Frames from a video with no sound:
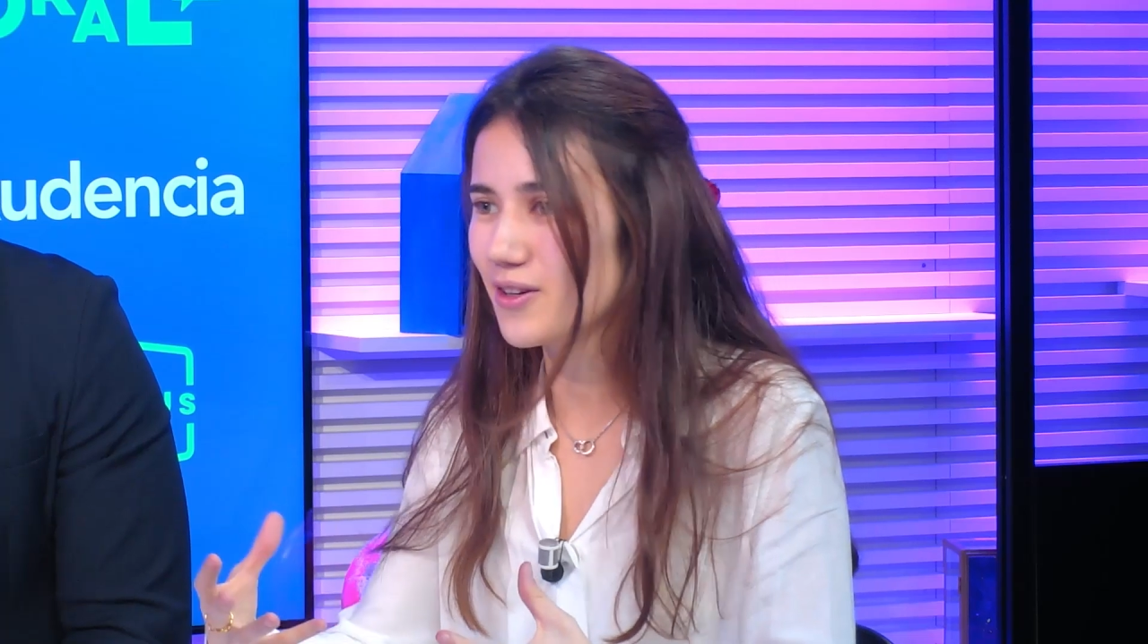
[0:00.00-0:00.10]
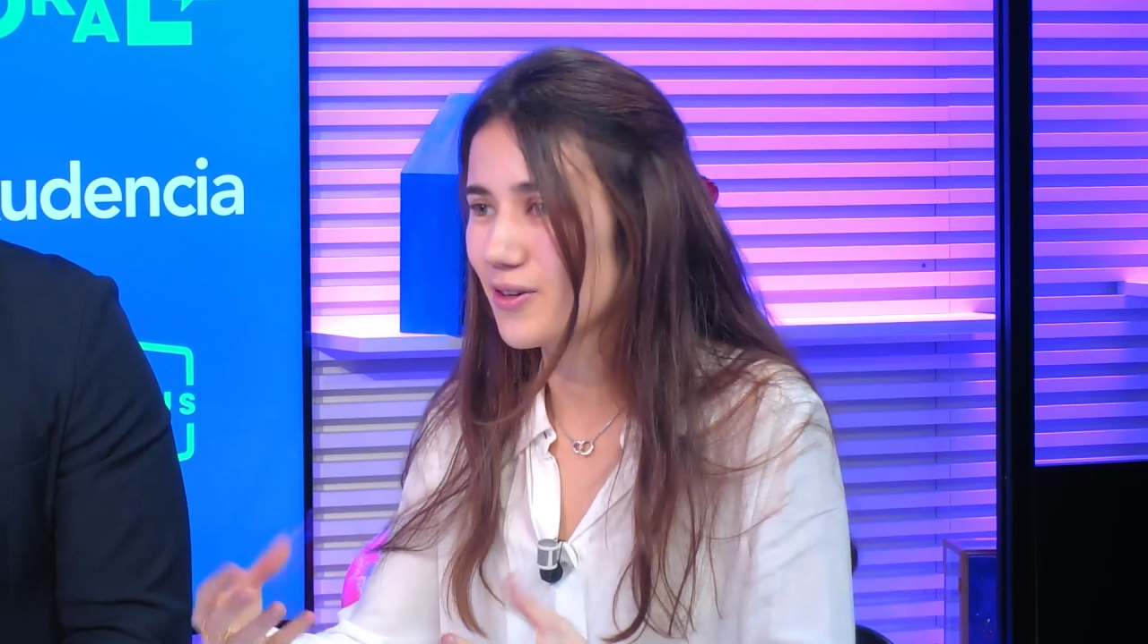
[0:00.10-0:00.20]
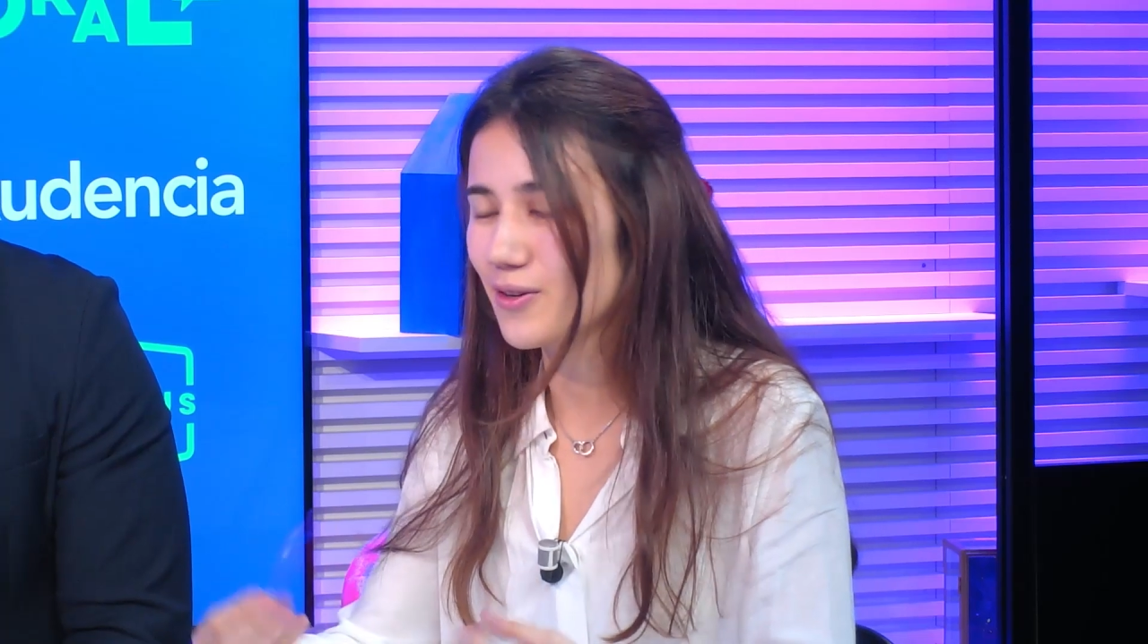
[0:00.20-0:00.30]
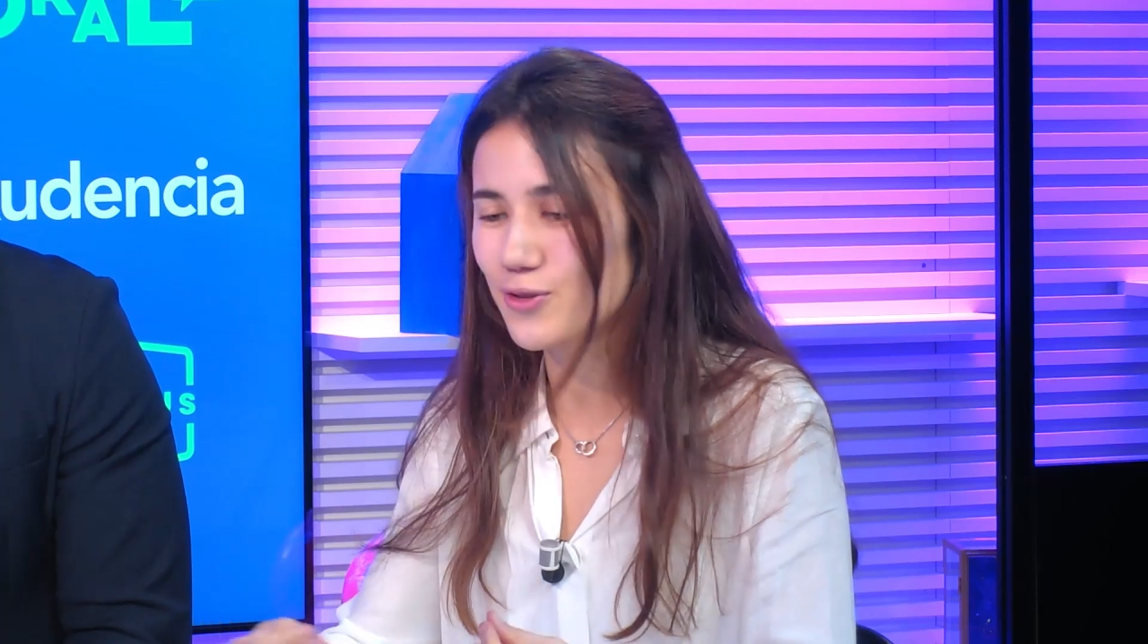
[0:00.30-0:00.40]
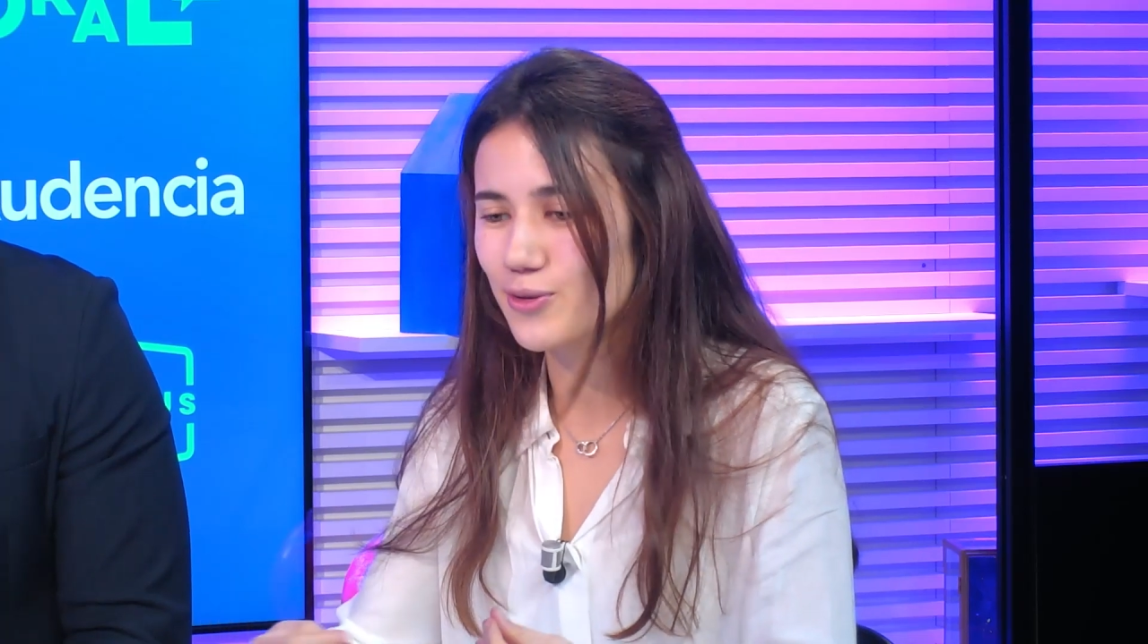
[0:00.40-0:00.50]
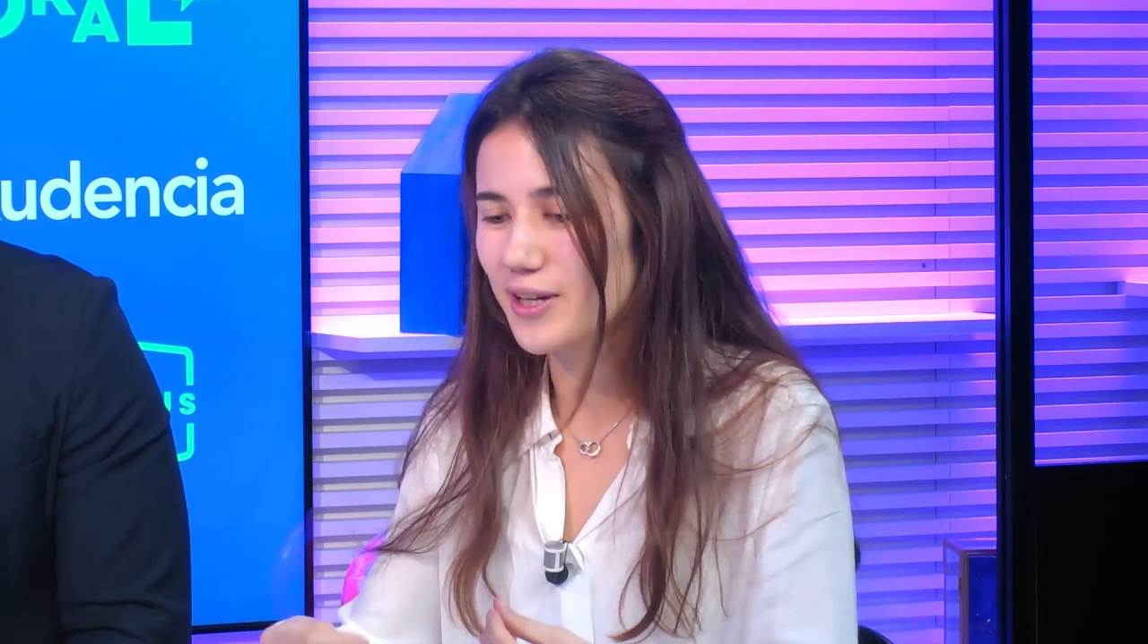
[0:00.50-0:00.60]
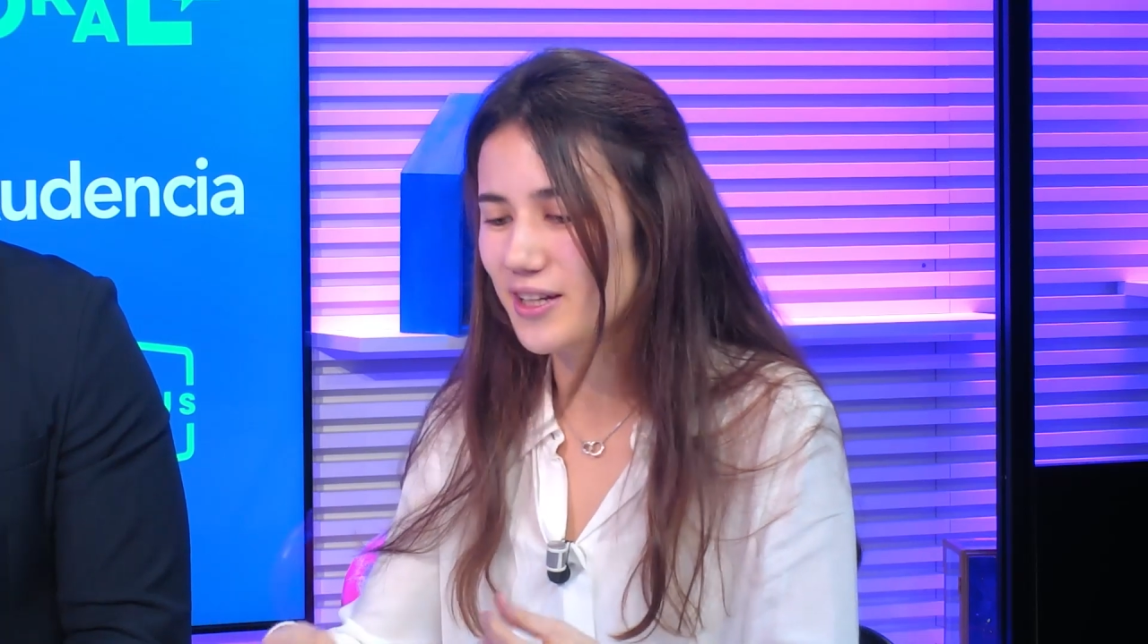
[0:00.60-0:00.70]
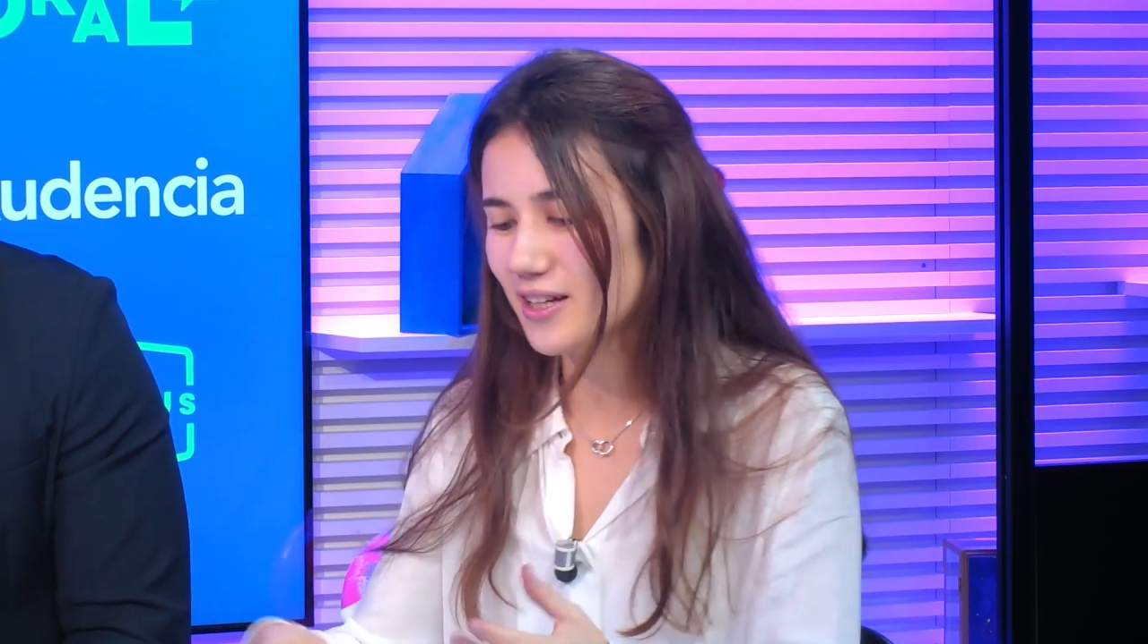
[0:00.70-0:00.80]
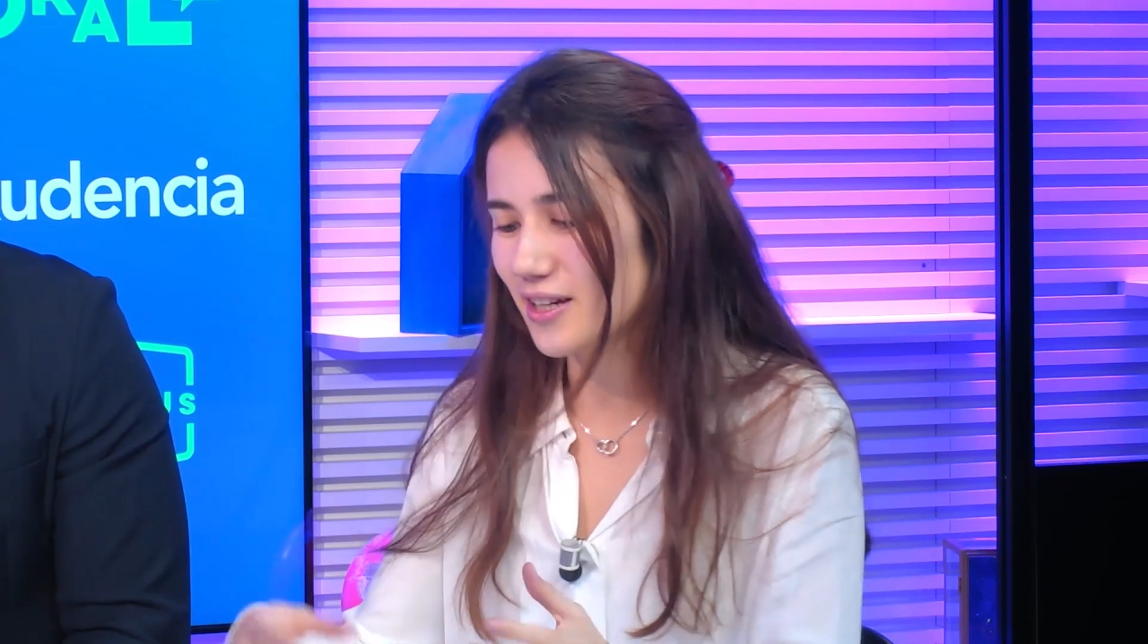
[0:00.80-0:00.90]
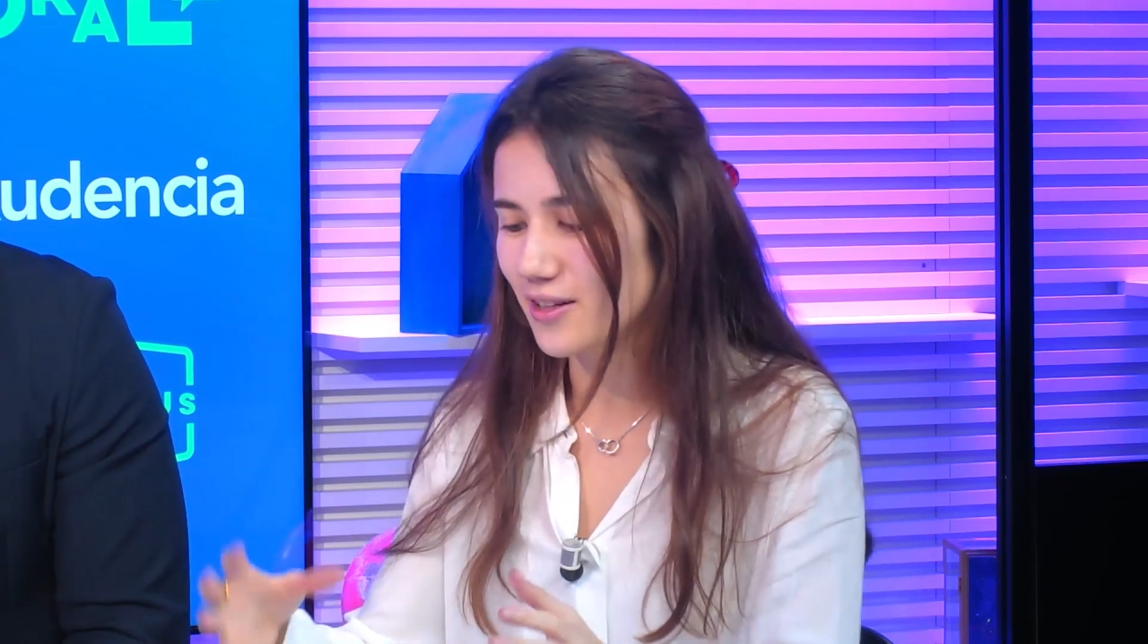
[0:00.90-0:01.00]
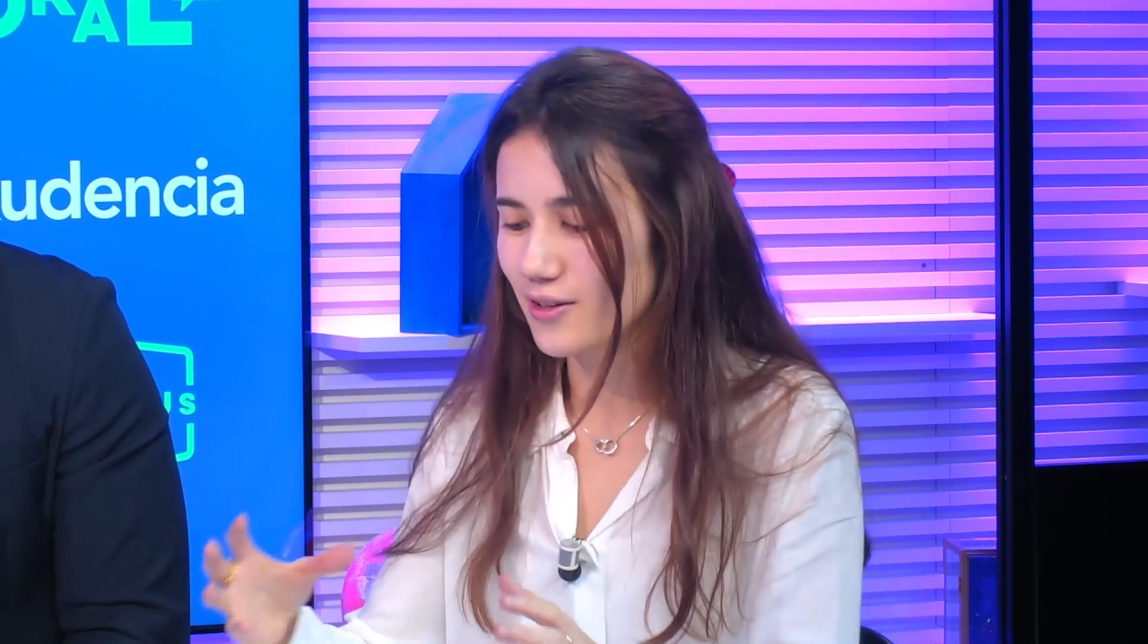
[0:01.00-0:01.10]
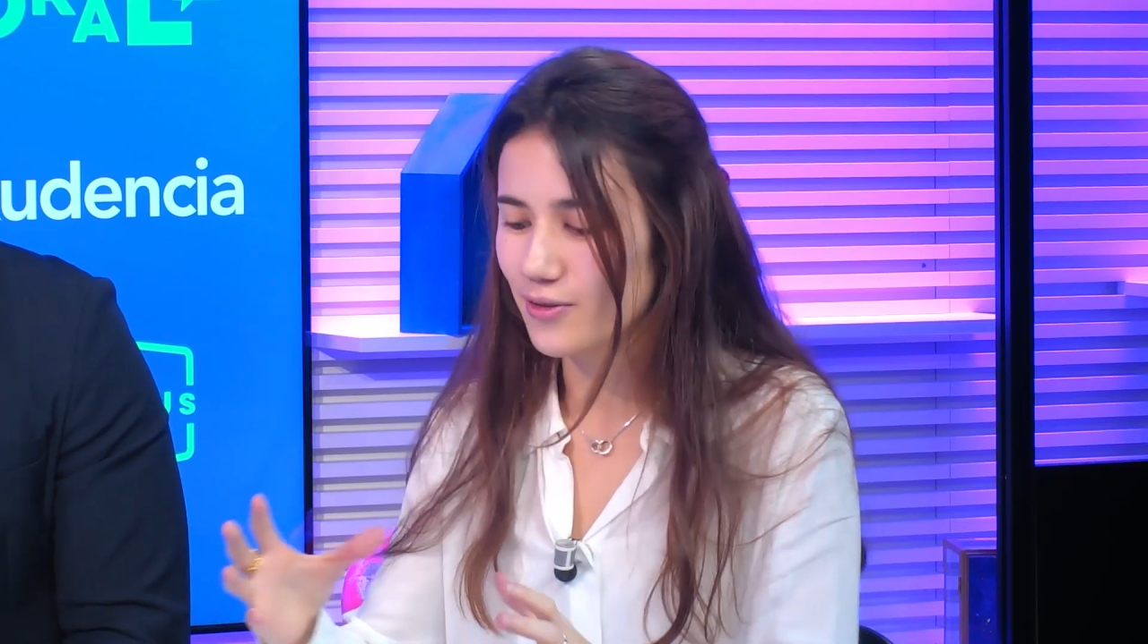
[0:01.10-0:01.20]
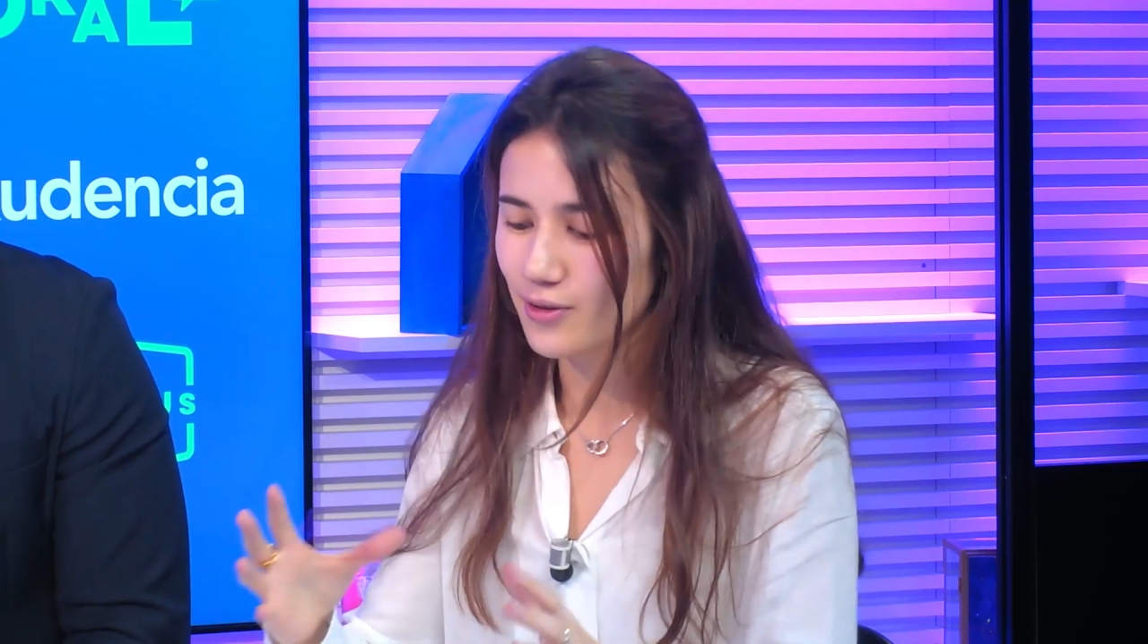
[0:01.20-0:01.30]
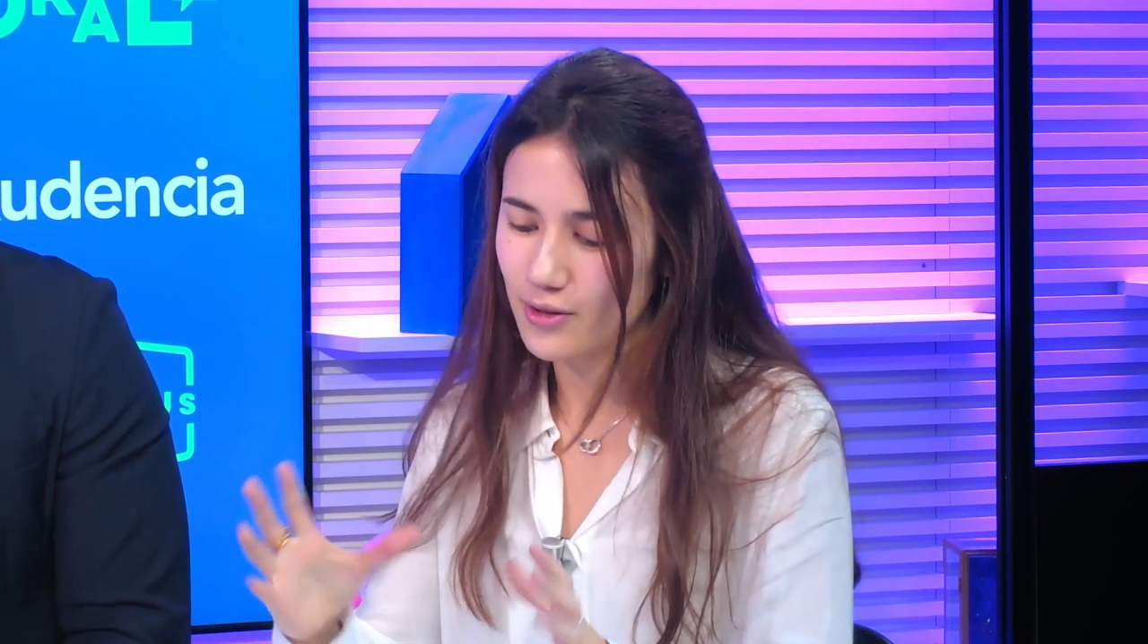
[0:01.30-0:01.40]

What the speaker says: a training in